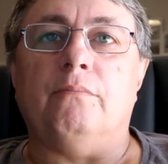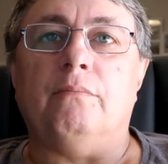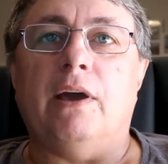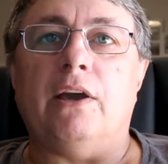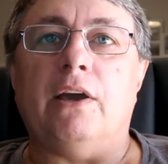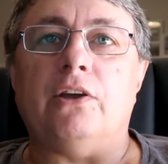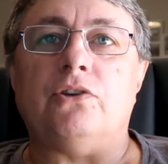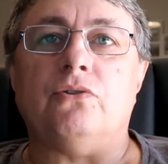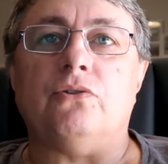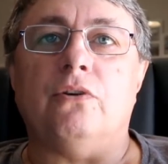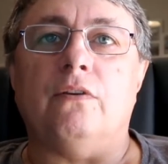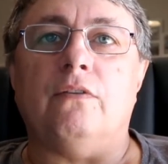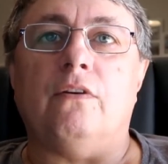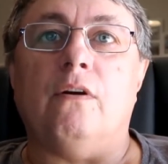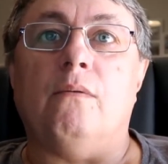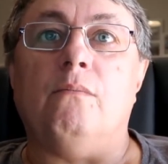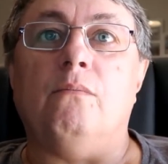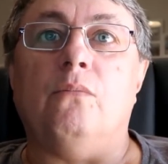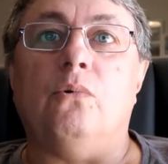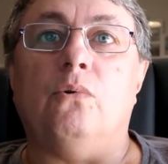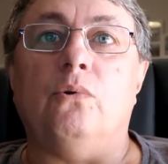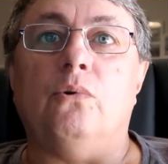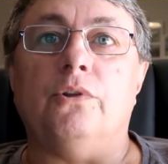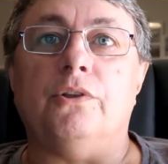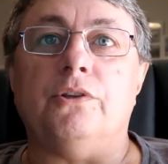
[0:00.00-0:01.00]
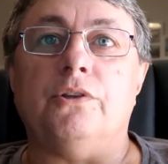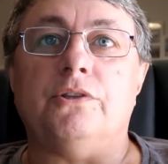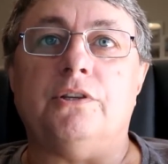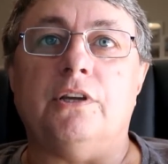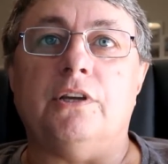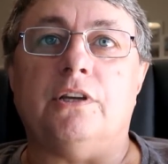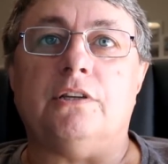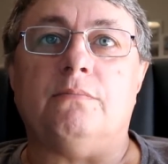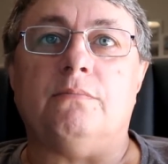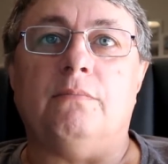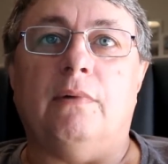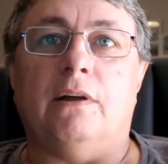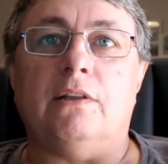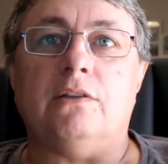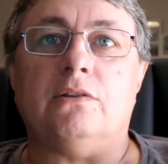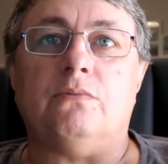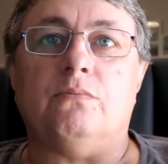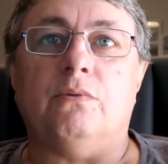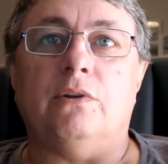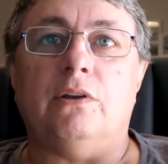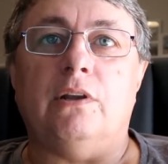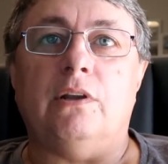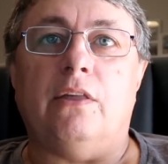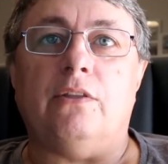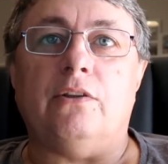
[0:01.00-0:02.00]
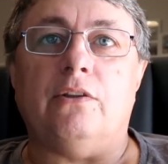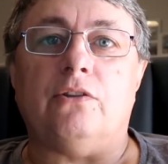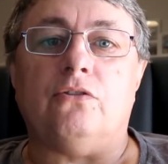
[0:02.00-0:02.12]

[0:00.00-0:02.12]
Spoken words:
make sure you've got more than 6 months at